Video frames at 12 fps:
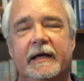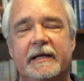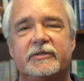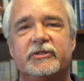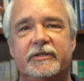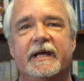
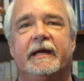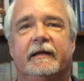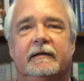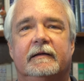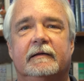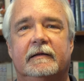each
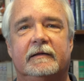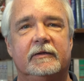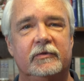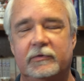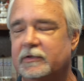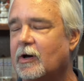state,
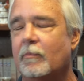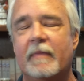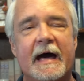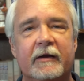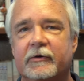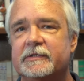no
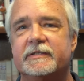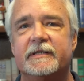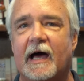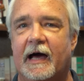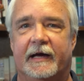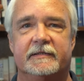matter its
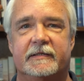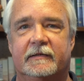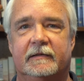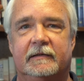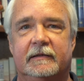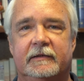size,
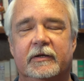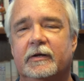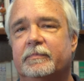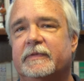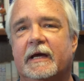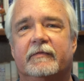you
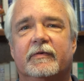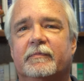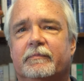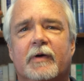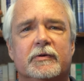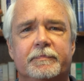could take
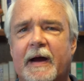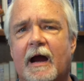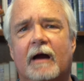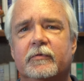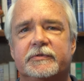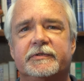the most
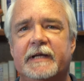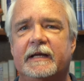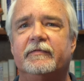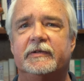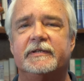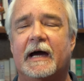powerful
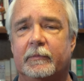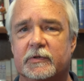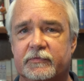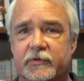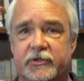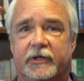state at the time
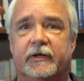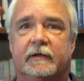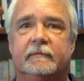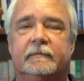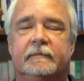was Virginia.